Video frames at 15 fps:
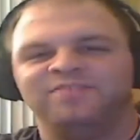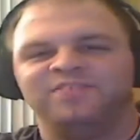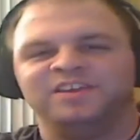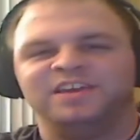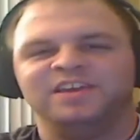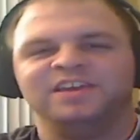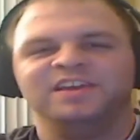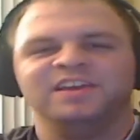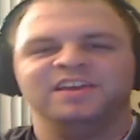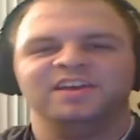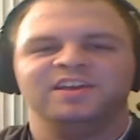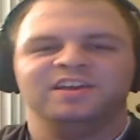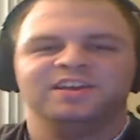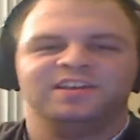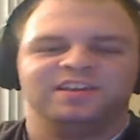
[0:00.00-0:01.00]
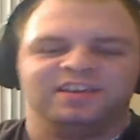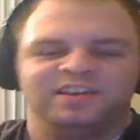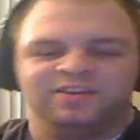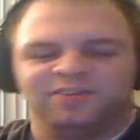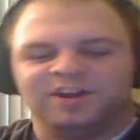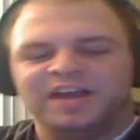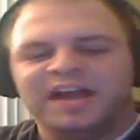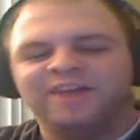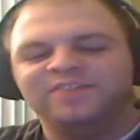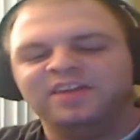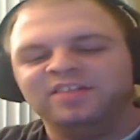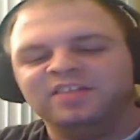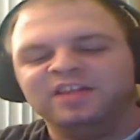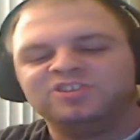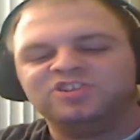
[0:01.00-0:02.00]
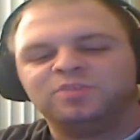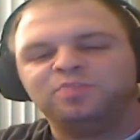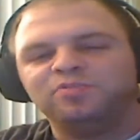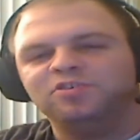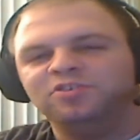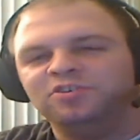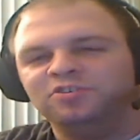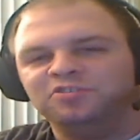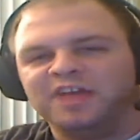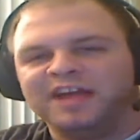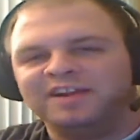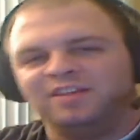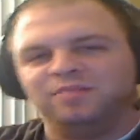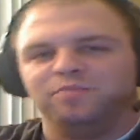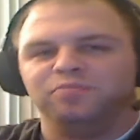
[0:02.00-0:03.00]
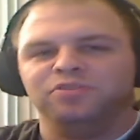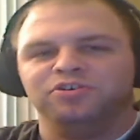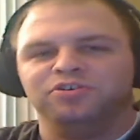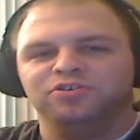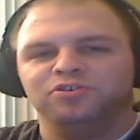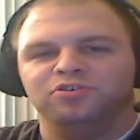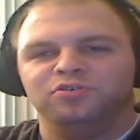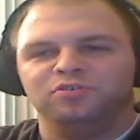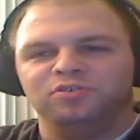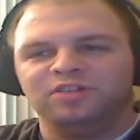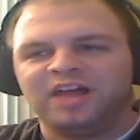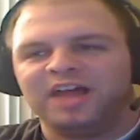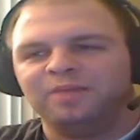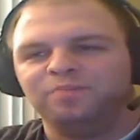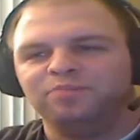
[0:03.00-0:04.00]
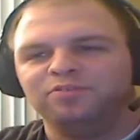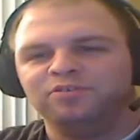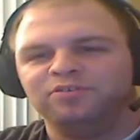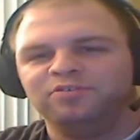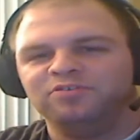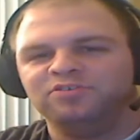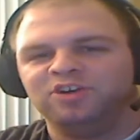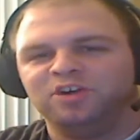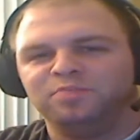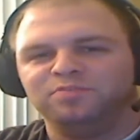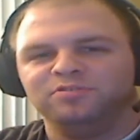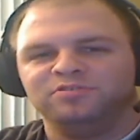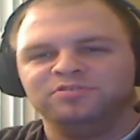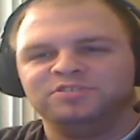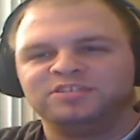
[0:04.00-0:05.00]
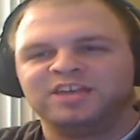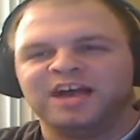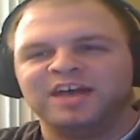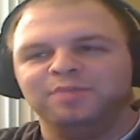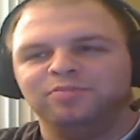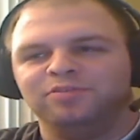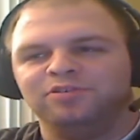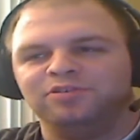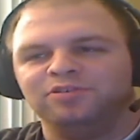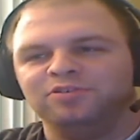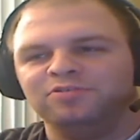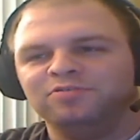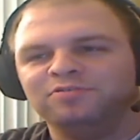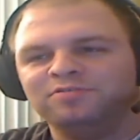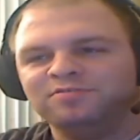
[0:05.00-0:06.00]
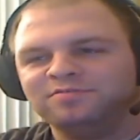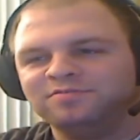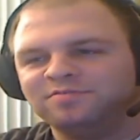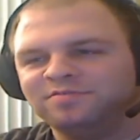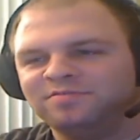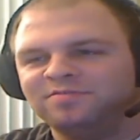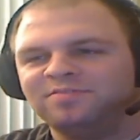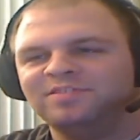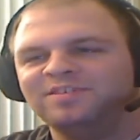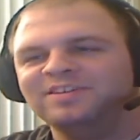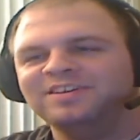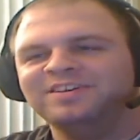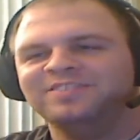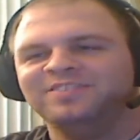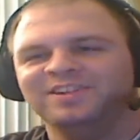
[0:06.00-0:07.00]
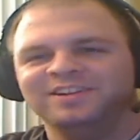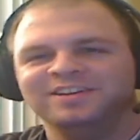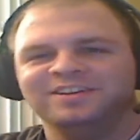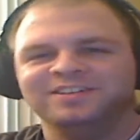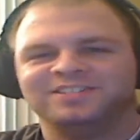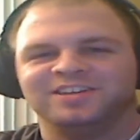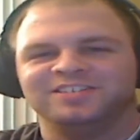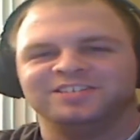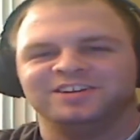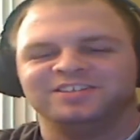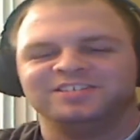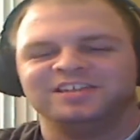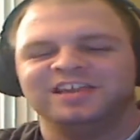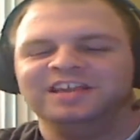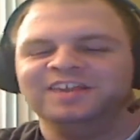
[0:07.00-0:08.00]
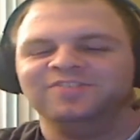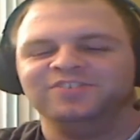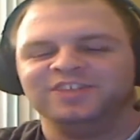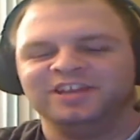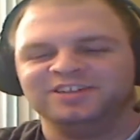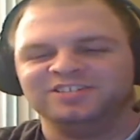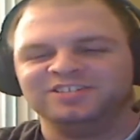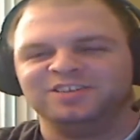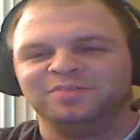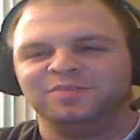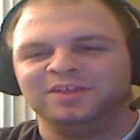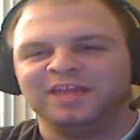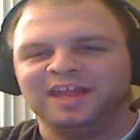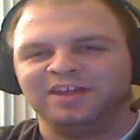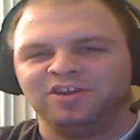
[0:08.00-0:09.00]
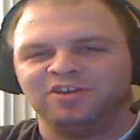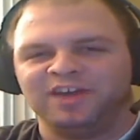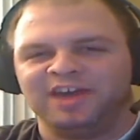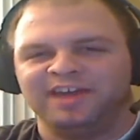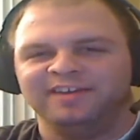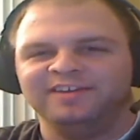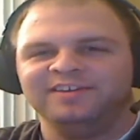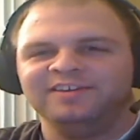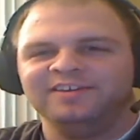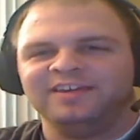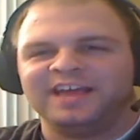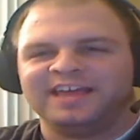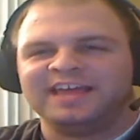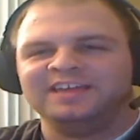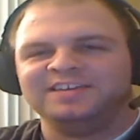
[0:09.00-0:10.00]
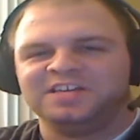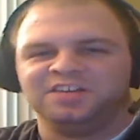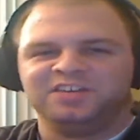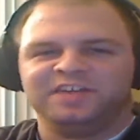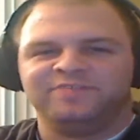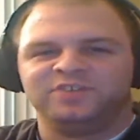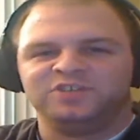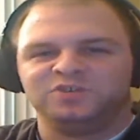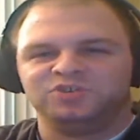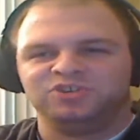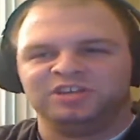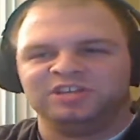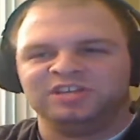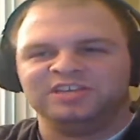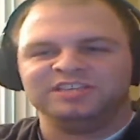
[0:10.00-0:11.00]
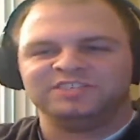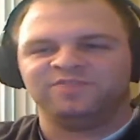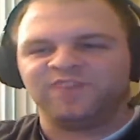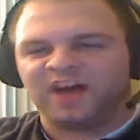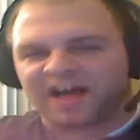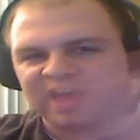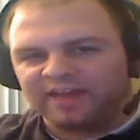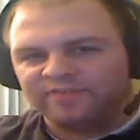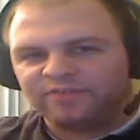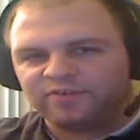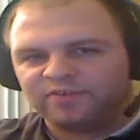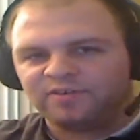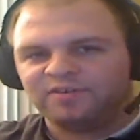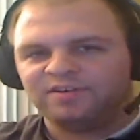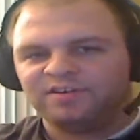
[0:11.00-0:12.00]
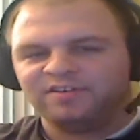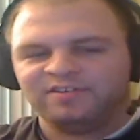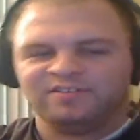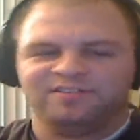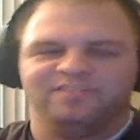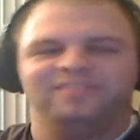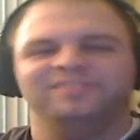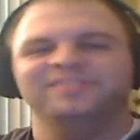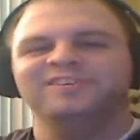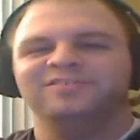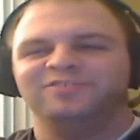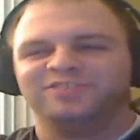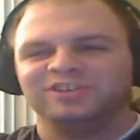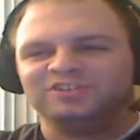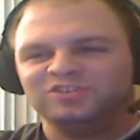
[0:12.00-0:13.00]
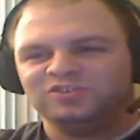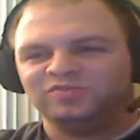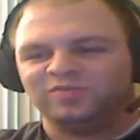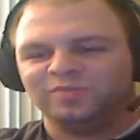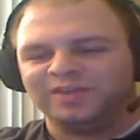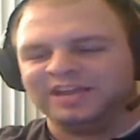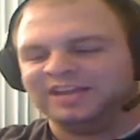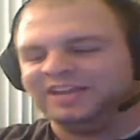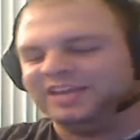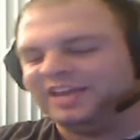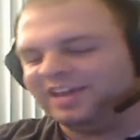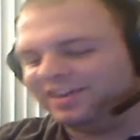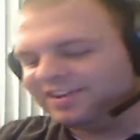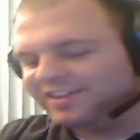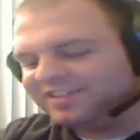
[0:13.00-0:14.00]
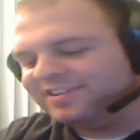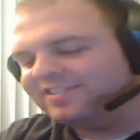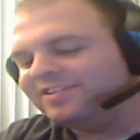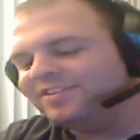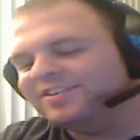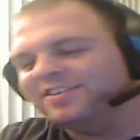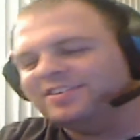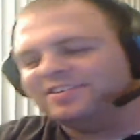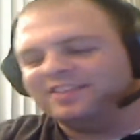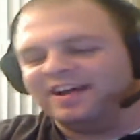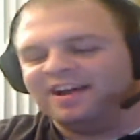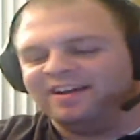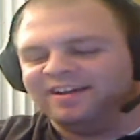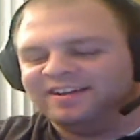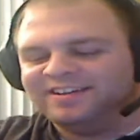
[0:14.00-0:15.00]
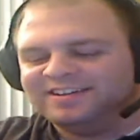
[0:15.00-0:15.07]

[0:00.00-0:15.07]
the electric blue, lightning blue, light blue, dark blue, sky blue. We're just gonna start saying different things. Just gonna be like, okay, I can't tell the difference between these 5. We're just going to choose from the beginning to the end. All right.